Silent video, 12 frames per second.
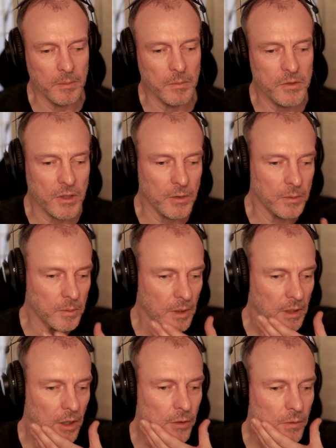So
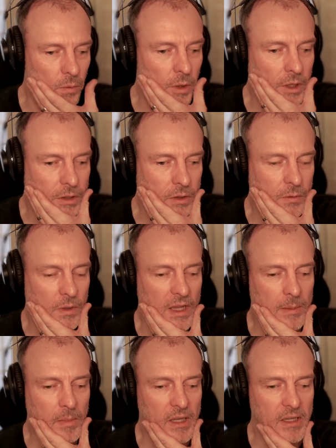a lot of what I do for
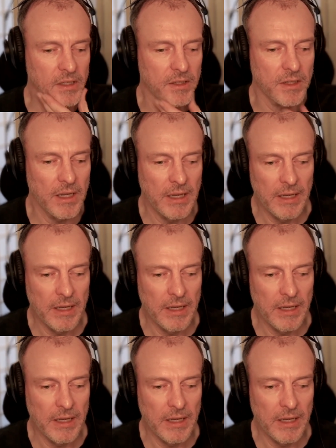them is